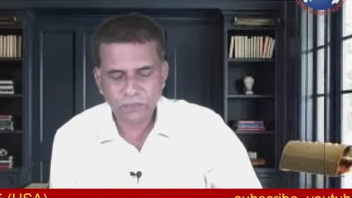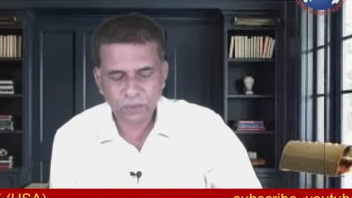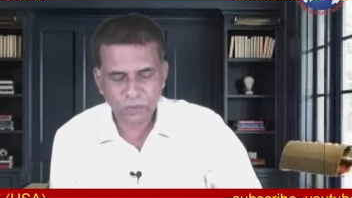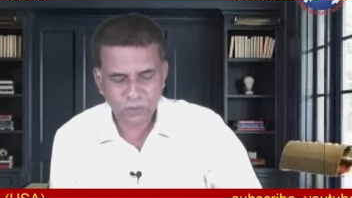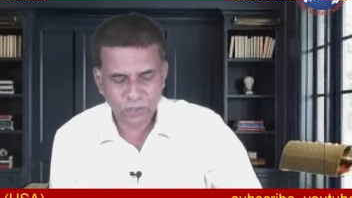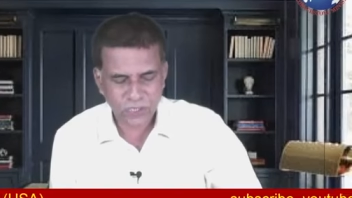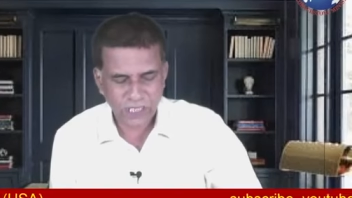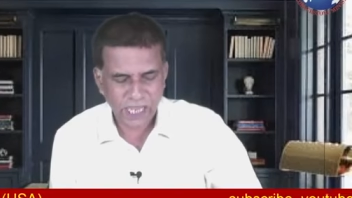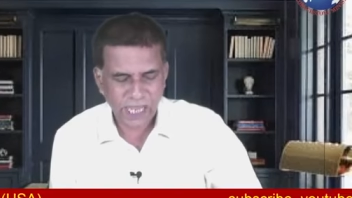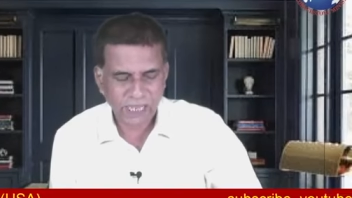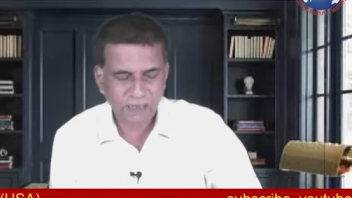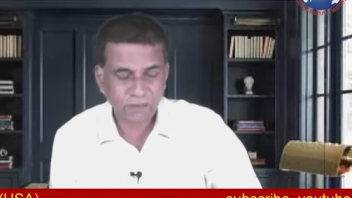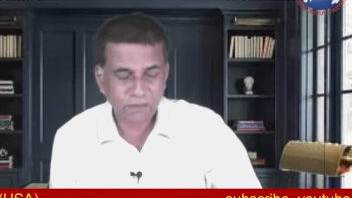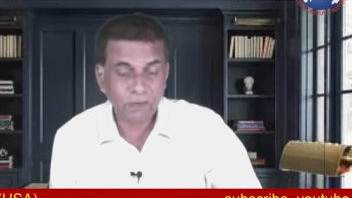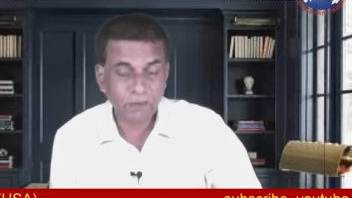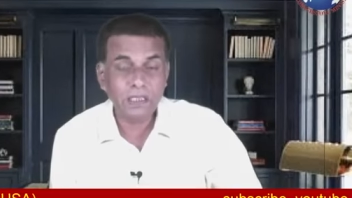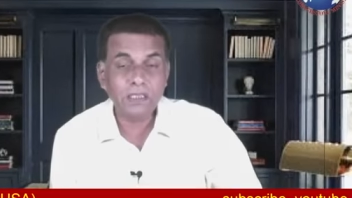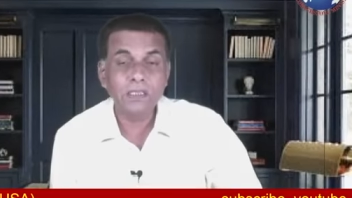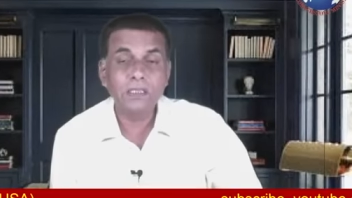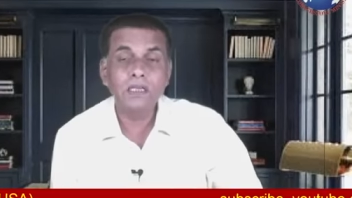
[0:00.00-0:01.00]
to share
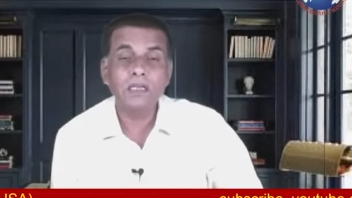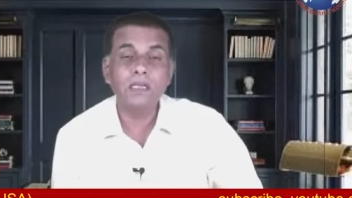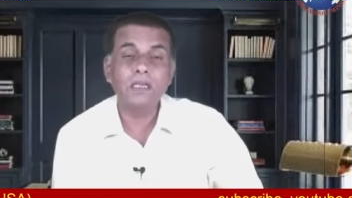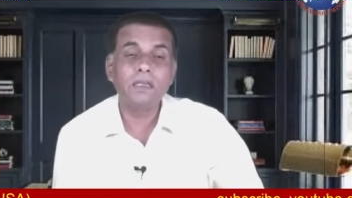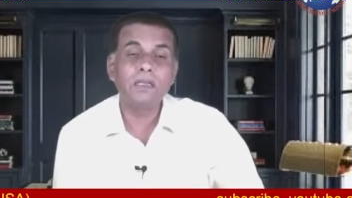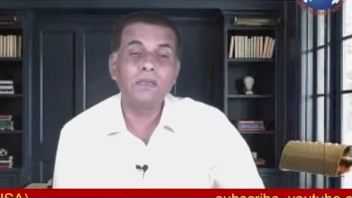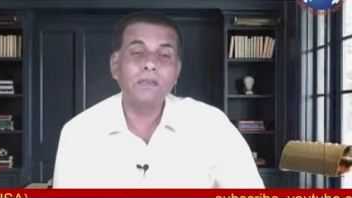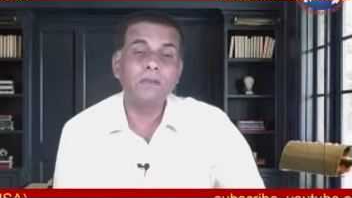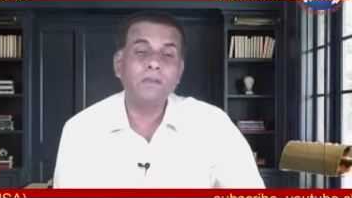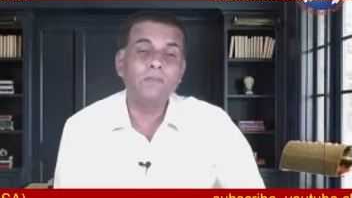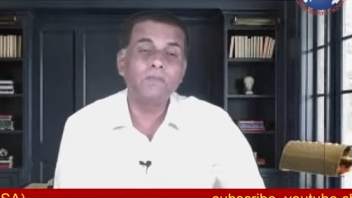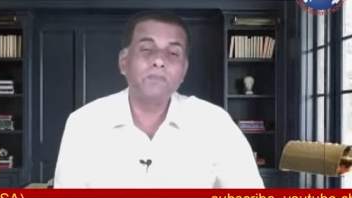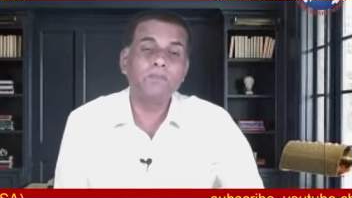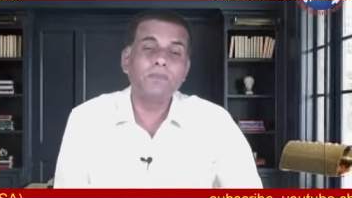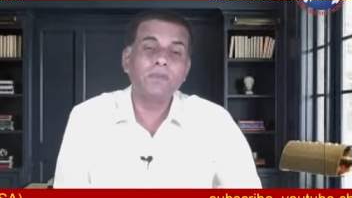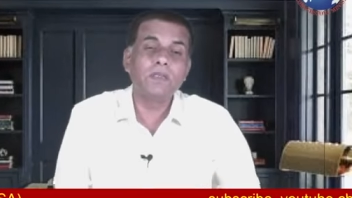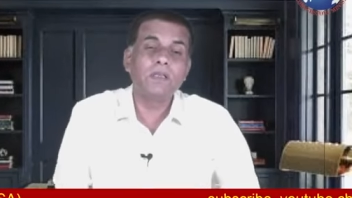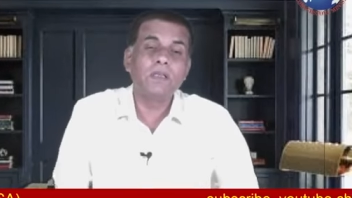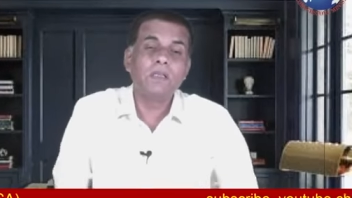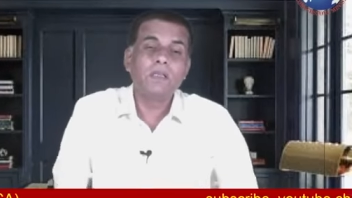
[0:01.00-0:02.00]
with um,